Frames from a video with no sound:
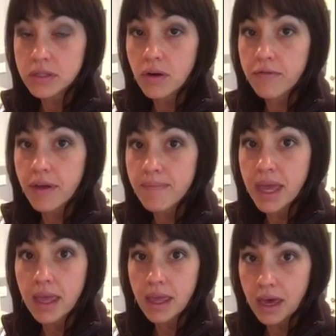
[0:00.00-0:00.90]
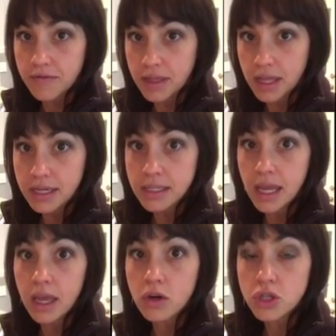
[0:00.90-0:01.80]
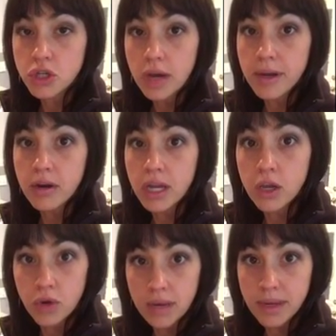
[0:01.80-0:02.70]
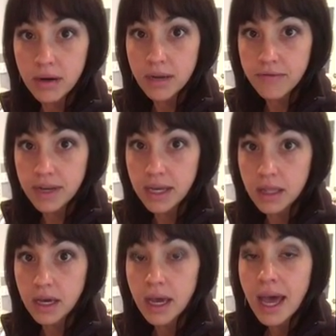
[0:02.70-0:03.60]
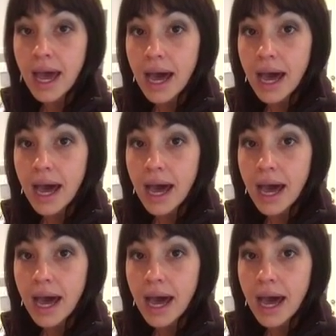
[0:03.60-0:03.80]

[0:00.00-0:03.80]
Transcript: So if I'm making cafe latte or strawberry, greenberry, vanilla,